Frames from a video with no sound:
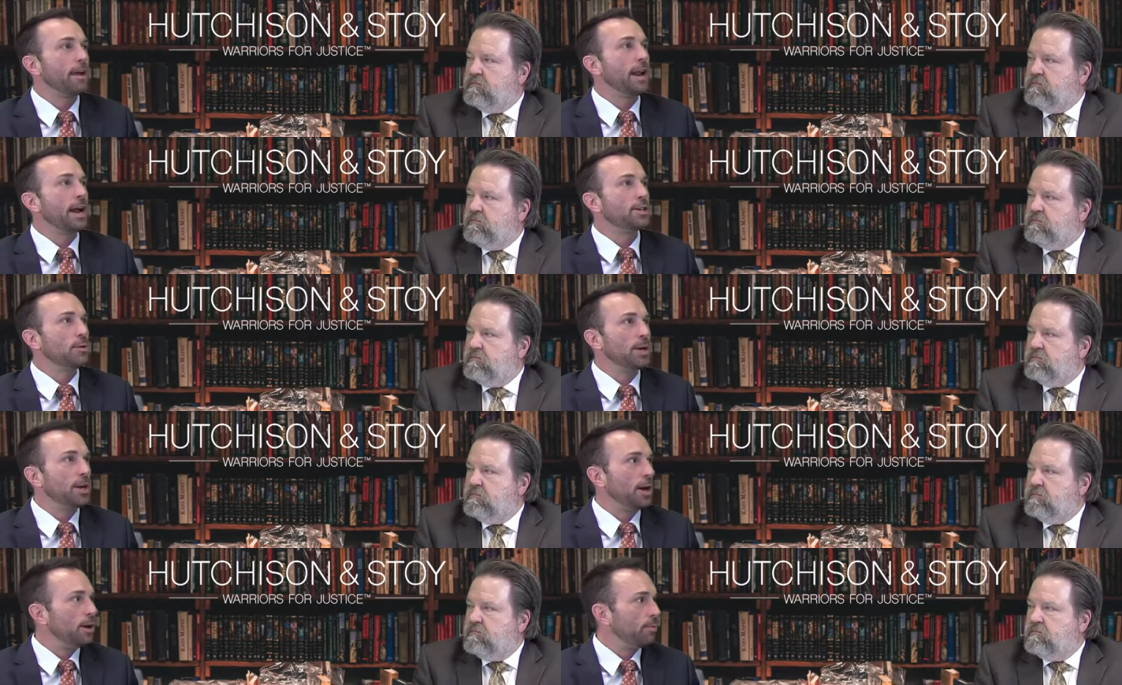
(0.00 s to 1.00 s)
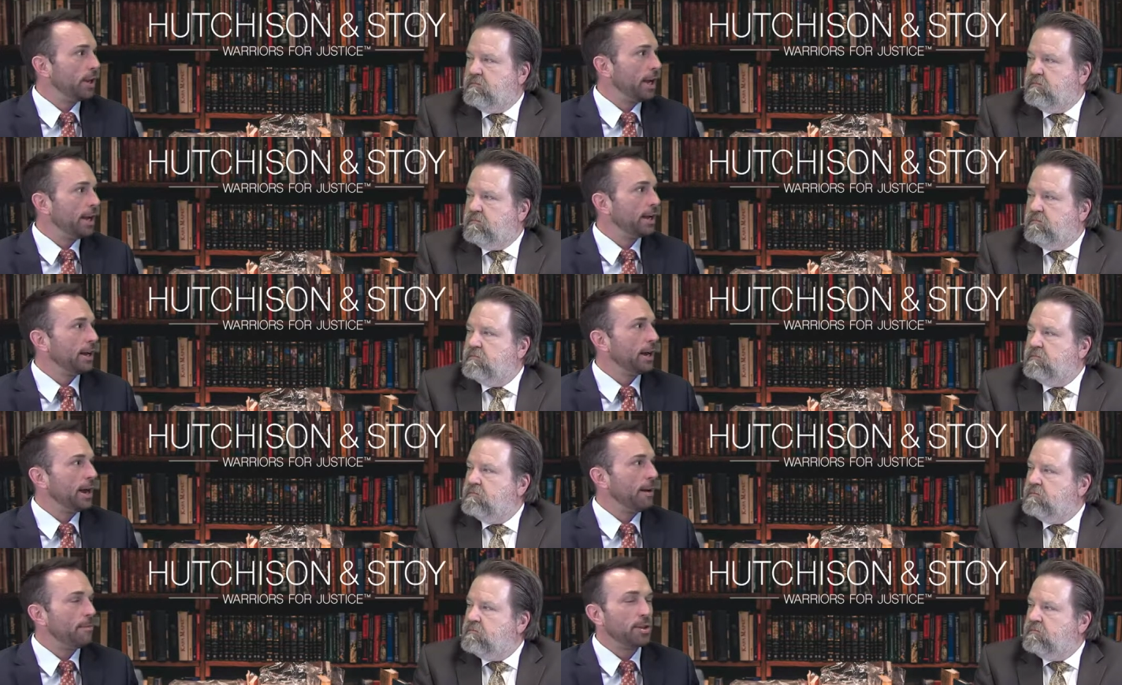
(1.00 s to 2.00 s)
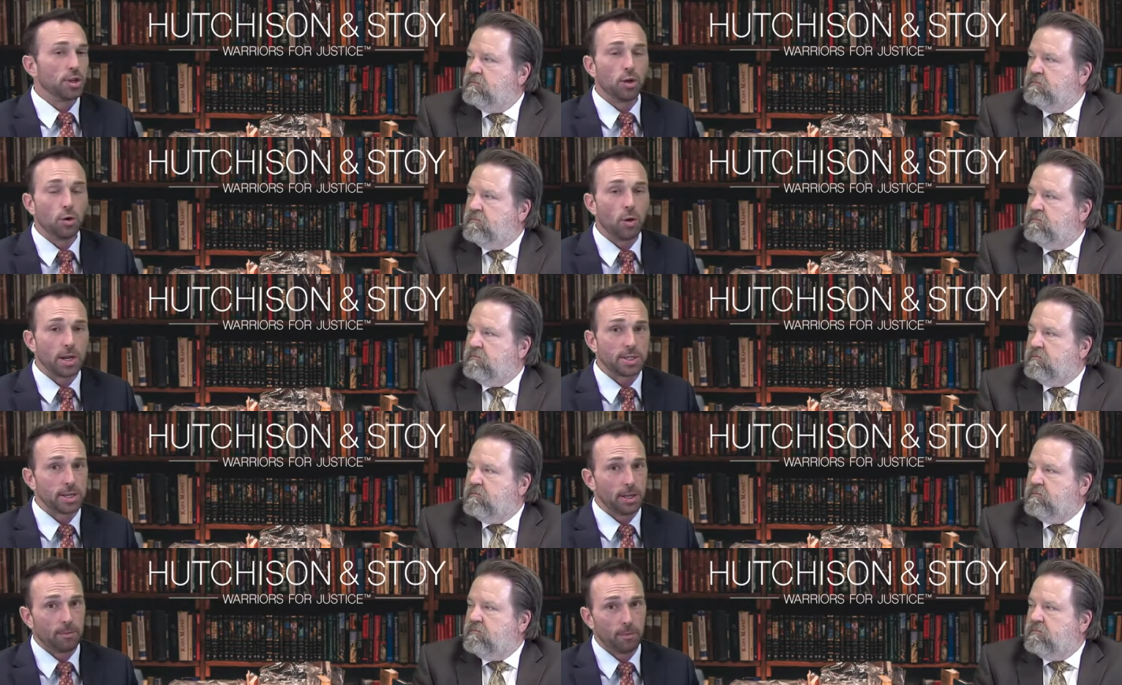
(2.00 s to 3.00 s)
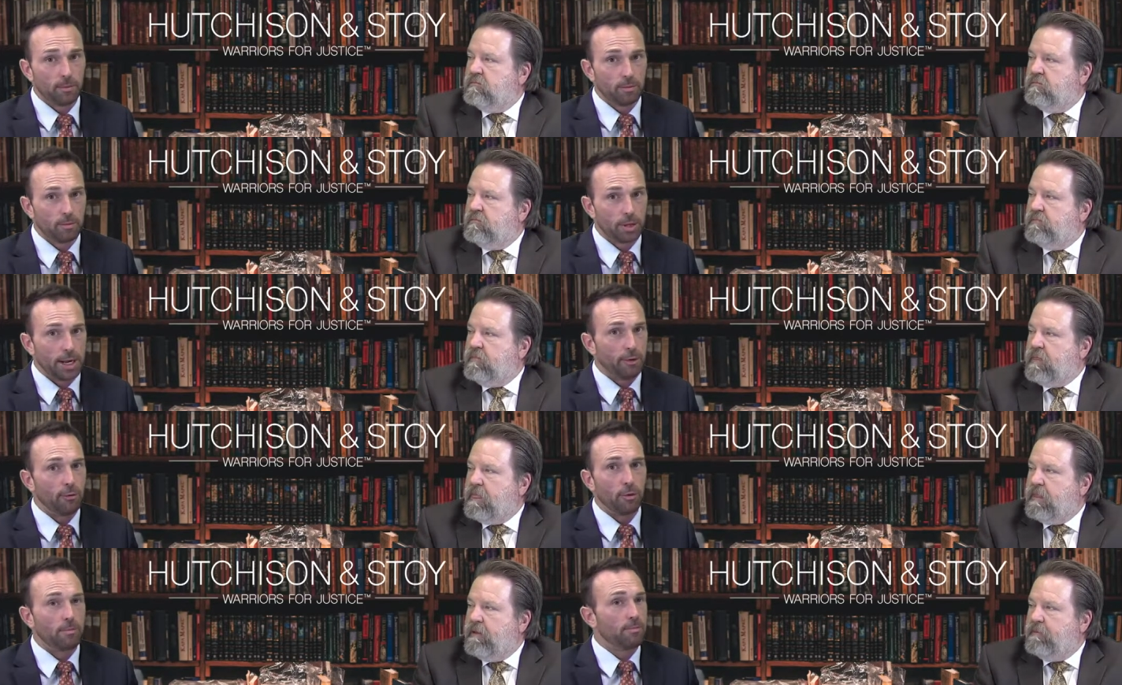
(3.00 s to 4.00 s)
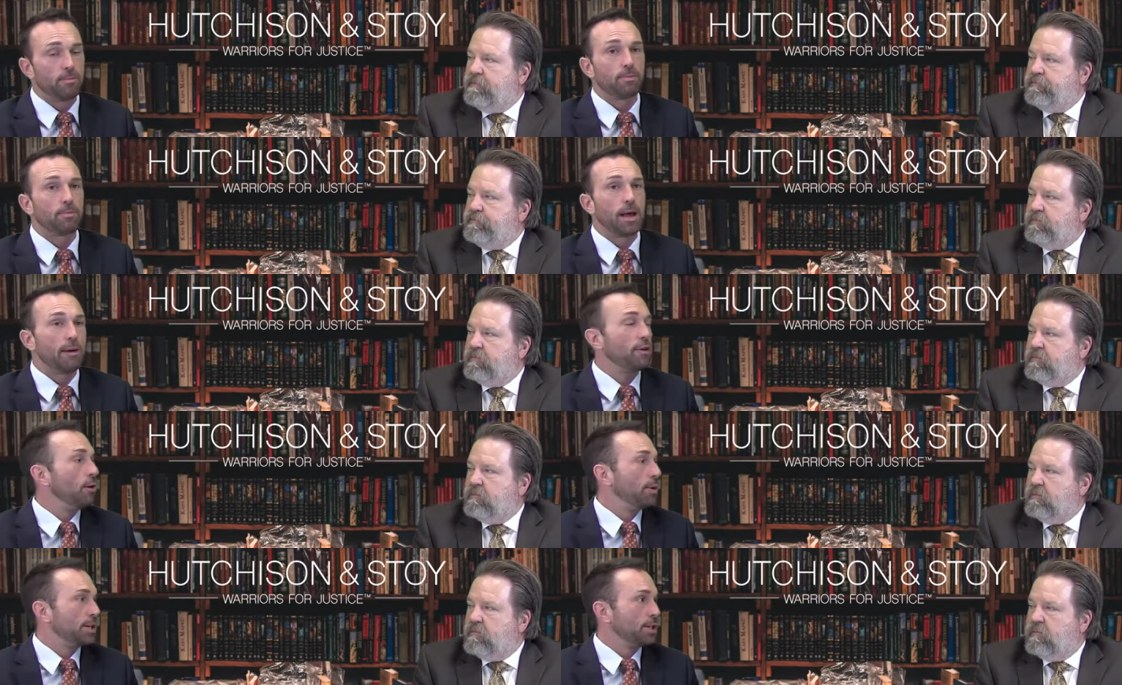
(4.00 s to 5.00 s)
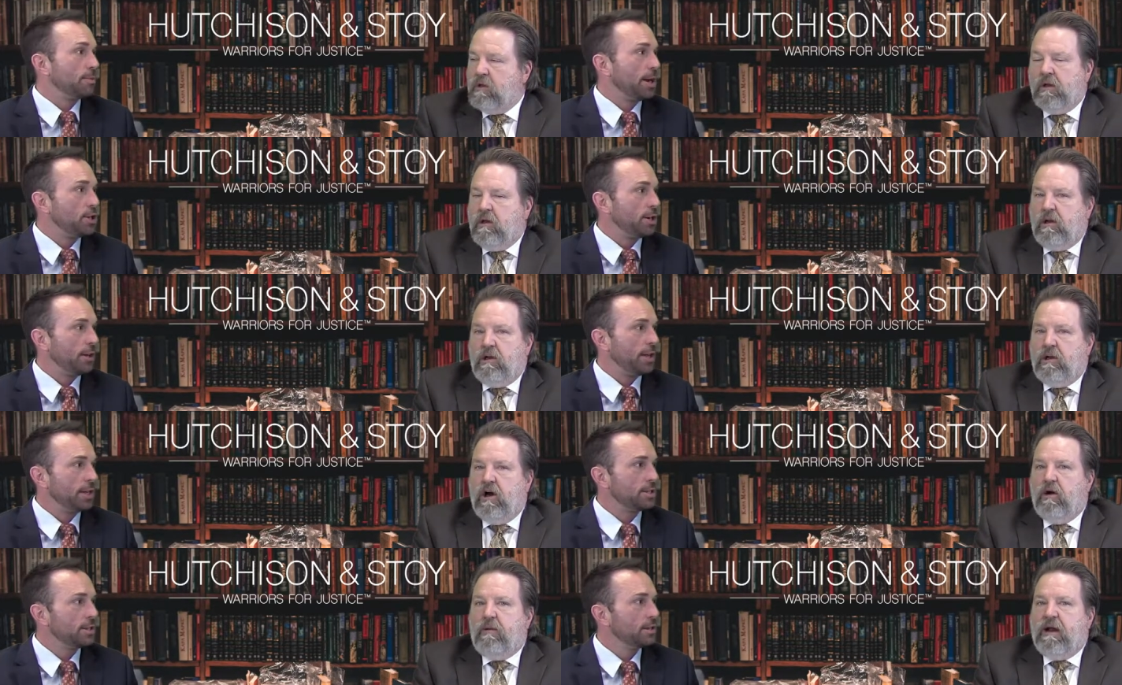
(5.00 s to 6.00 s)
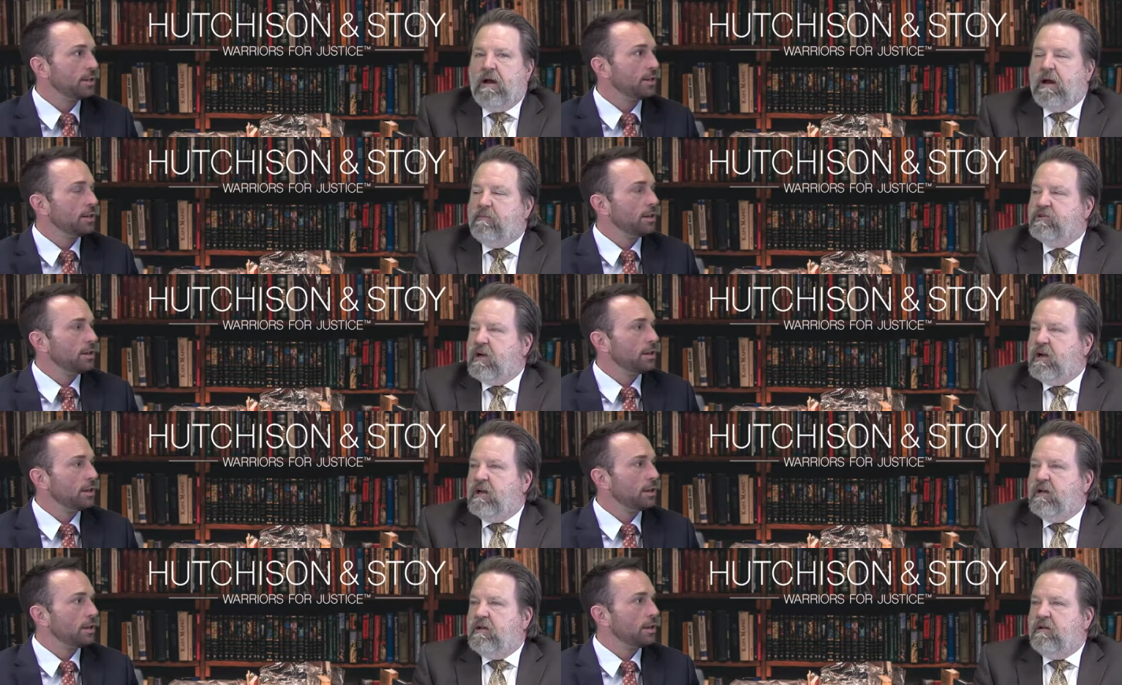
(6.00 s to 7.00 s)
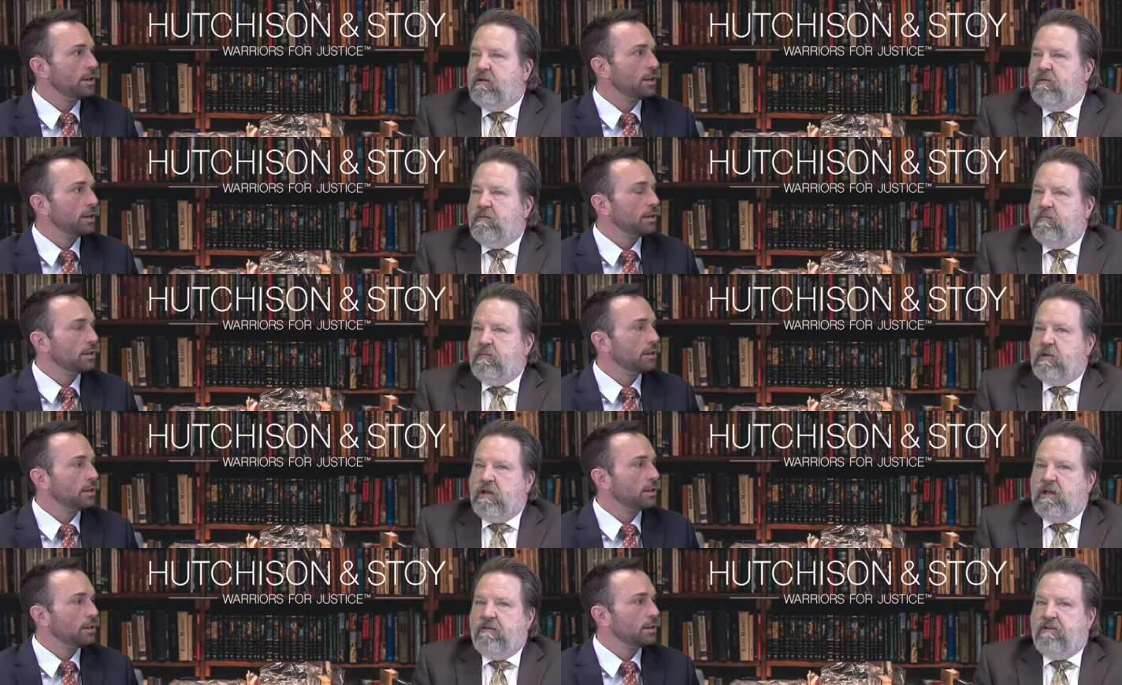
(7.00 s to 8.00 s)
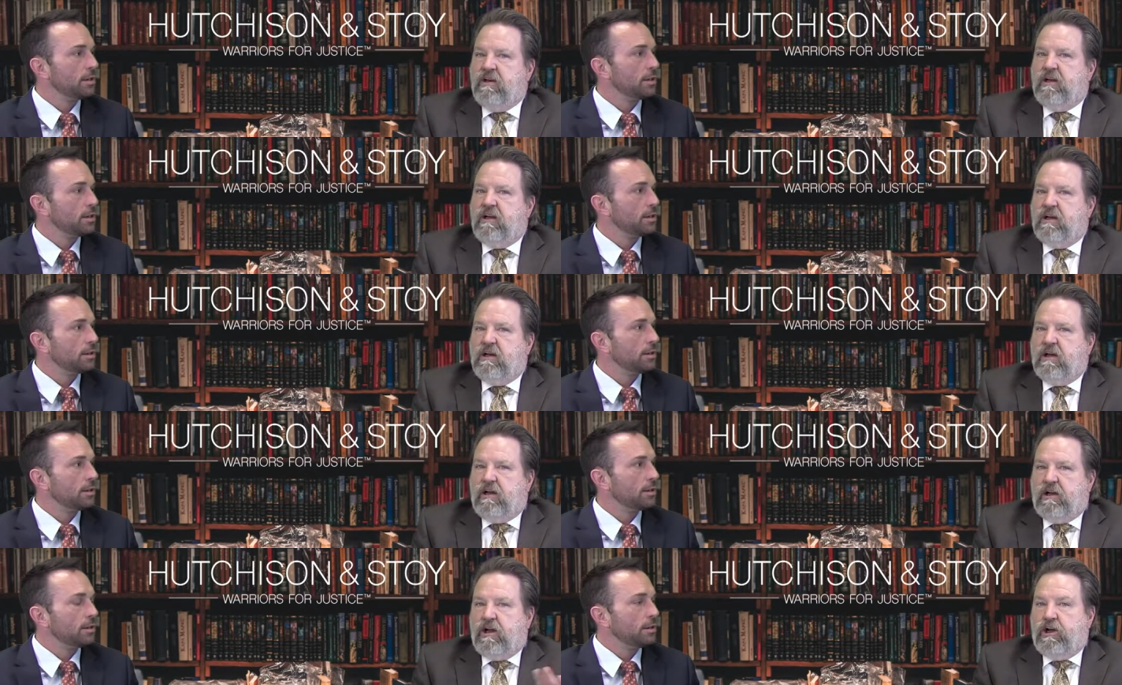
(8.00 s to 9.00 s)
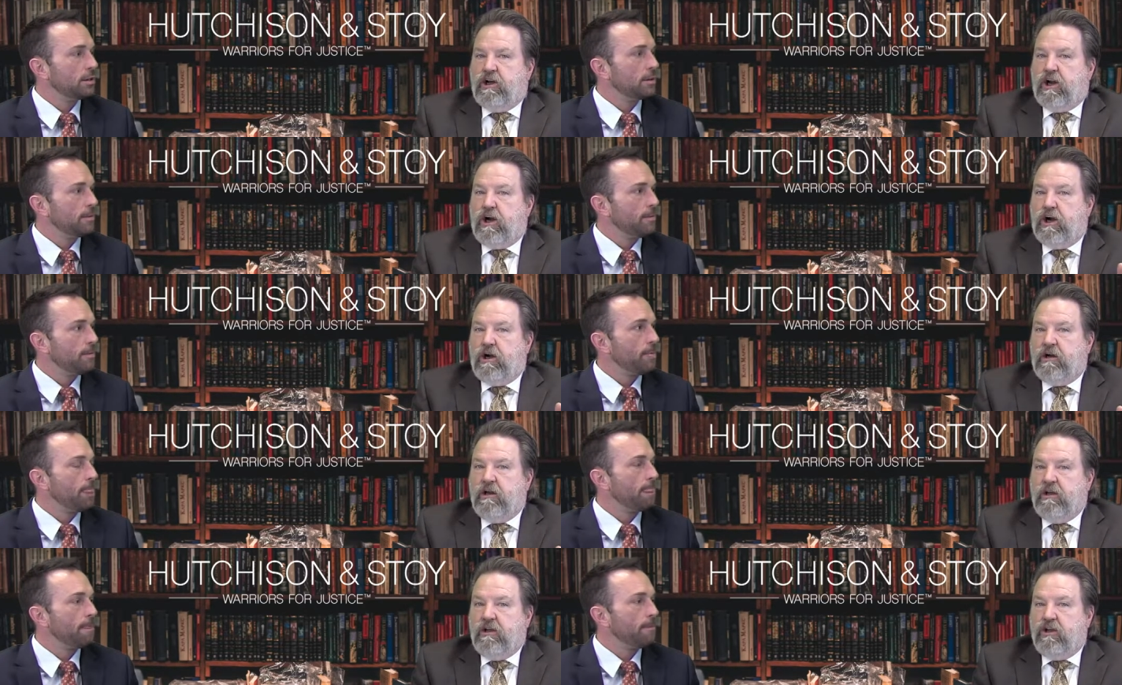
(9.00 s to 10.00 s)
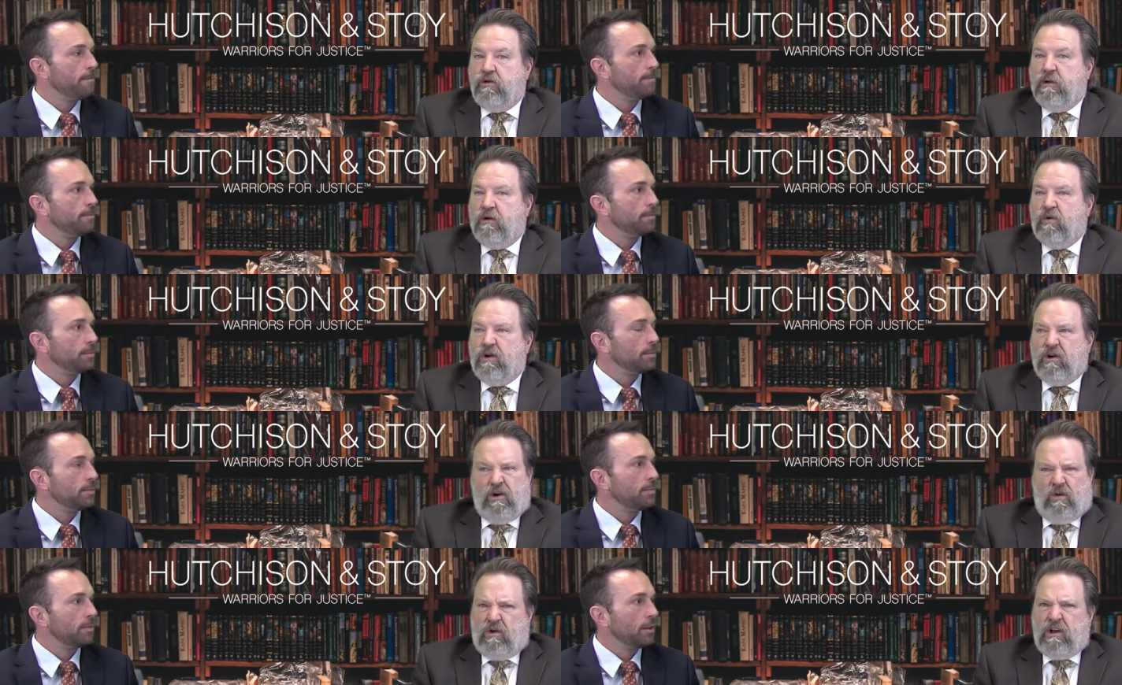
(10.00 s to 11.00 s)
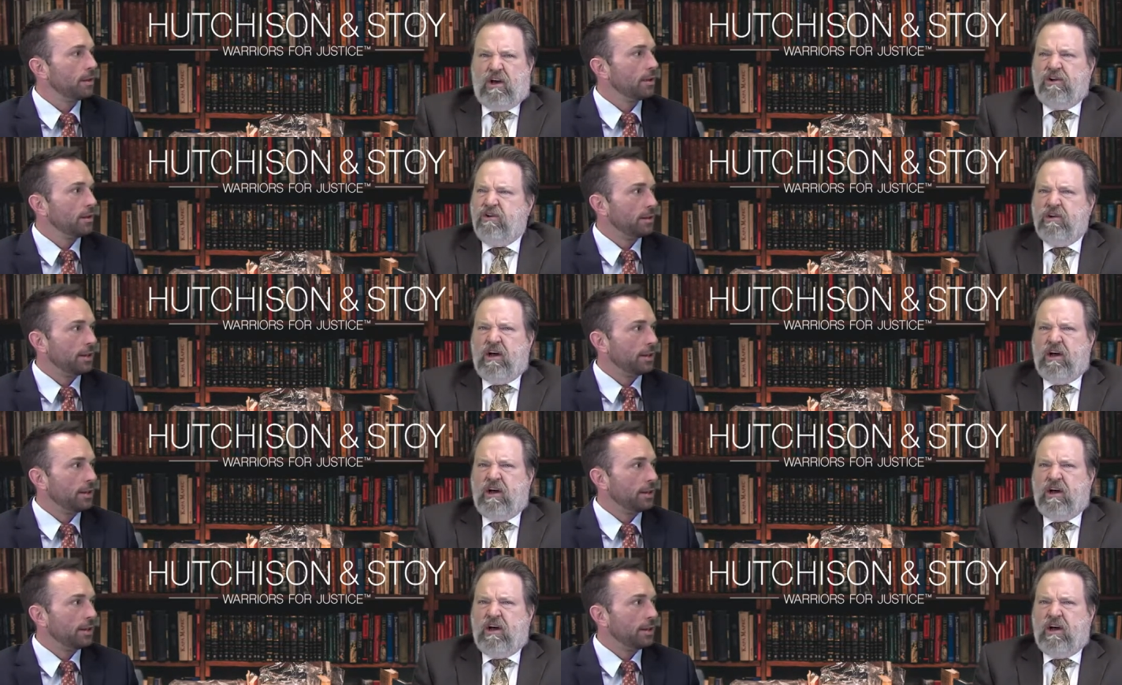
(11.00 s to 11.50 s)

Speaker 1: and I don't mean to underplay. Um, you, as the plaintiff, will have no participation in this. No, but
Speaker 2: I, am trying to give you a, a, an alert. You may wonder, what are y'all doing